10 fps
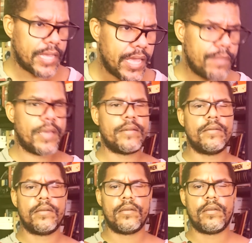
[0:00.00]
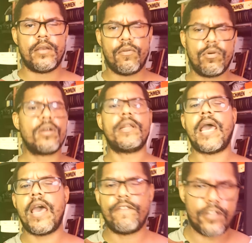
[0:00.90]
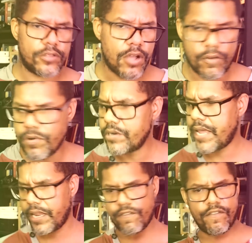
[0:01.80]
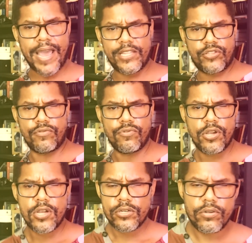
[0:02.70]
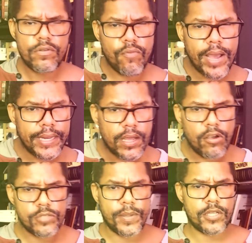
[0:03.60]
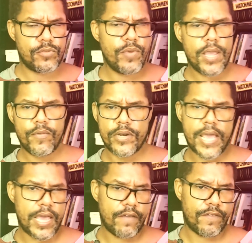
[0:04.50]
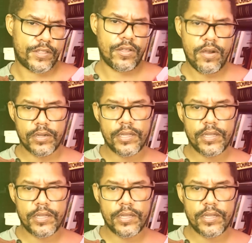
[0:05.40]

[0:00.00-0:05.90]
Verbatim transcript: hey man, we're gonna have the talk. We're gonna invite you to the White House because we want to have a talk.